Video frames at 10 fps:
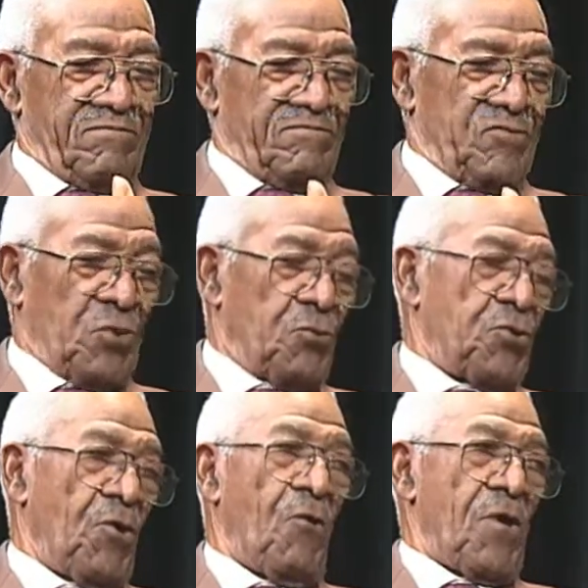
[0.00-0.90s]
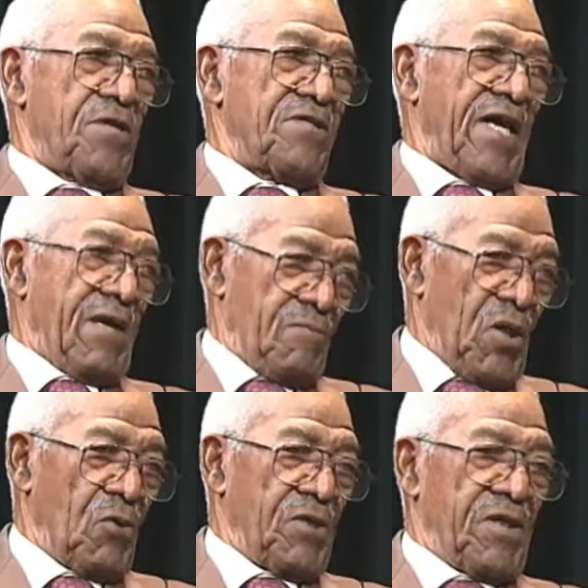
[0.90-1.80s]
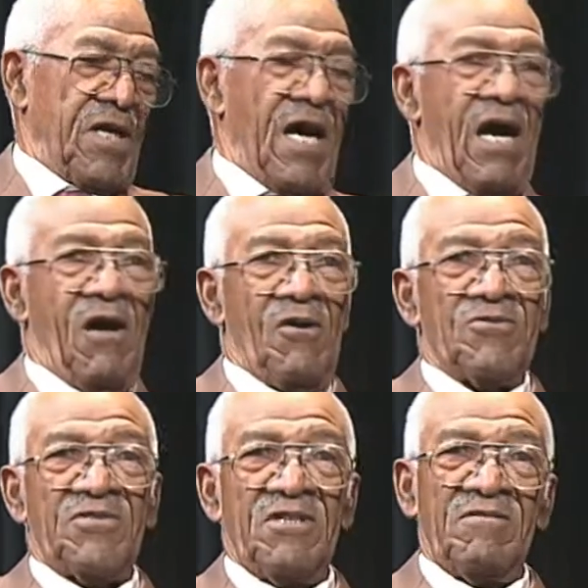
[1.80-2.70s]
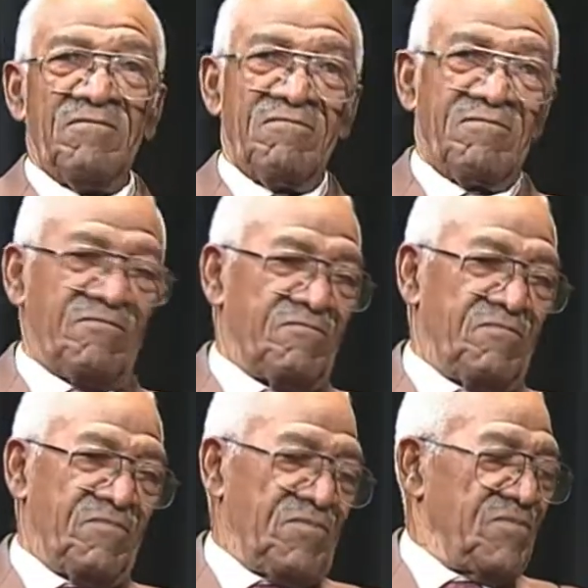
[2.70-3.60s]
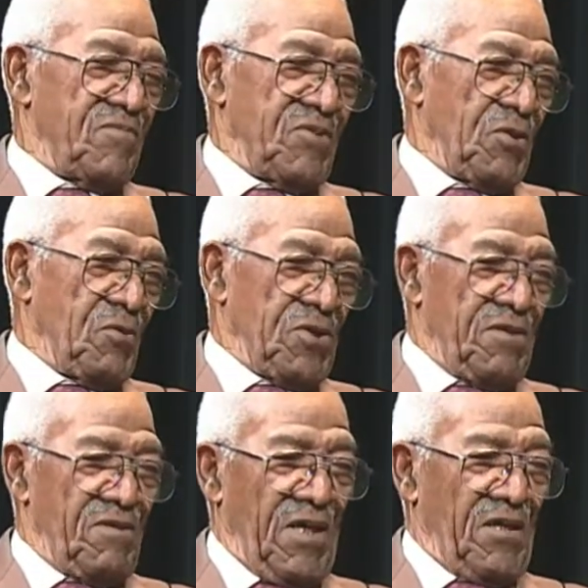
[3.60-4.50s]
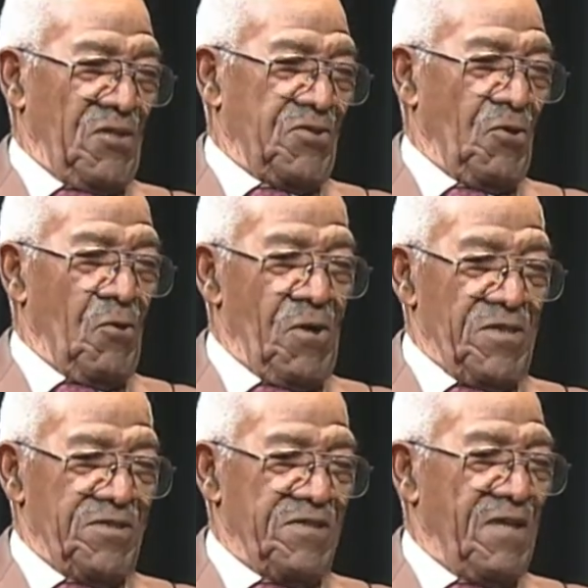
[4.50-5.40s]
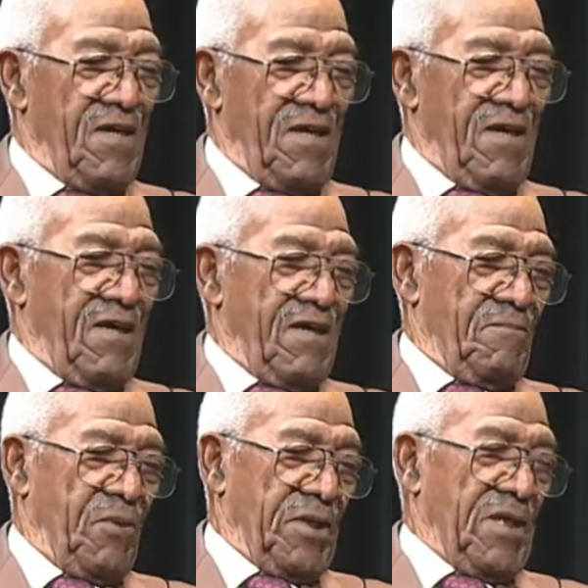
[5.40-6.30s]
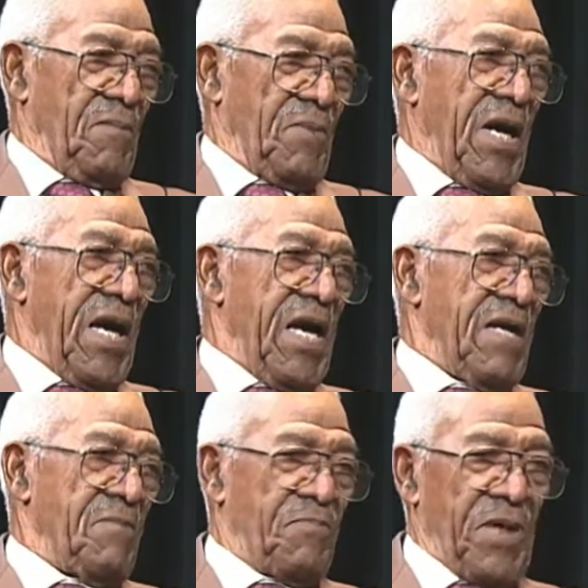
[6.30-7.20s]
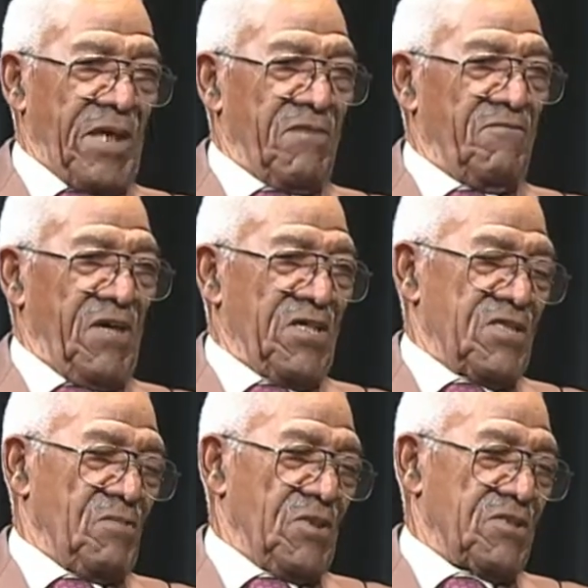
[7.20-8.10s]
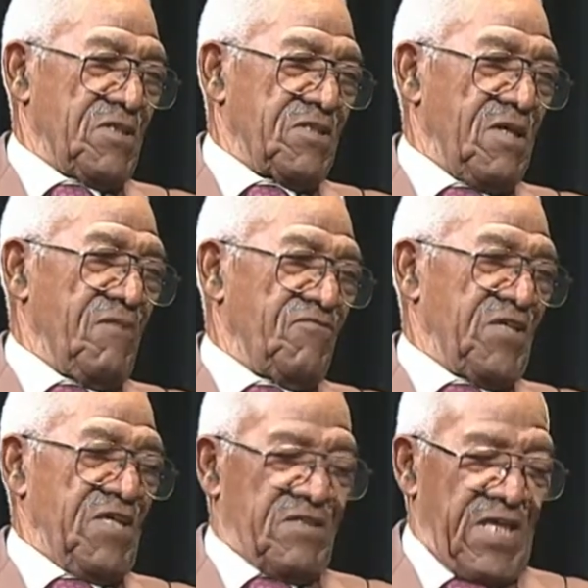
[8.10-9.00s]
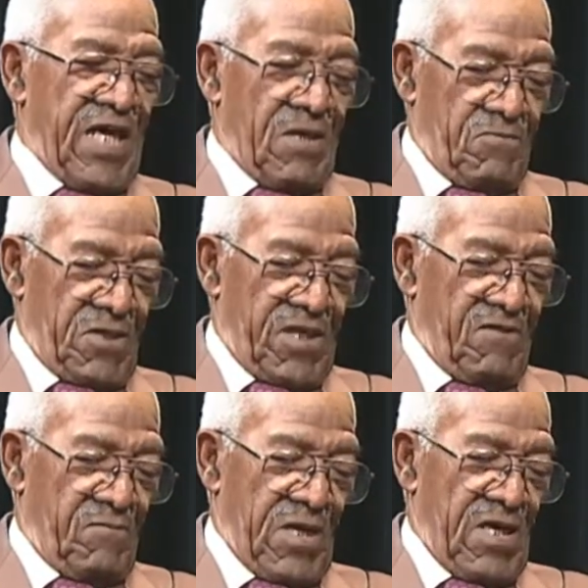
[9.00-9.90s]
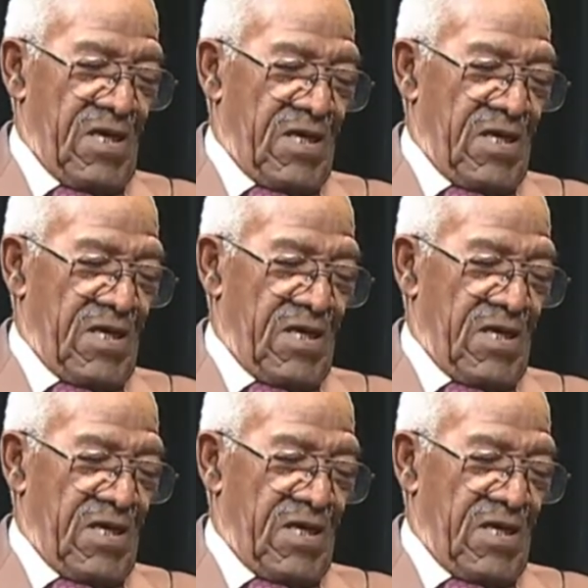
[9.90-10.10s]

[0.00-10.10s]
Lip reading: do chores like milking cows and doing other chores, putting up hay and picking vegetables and stuff. And his dad would give me,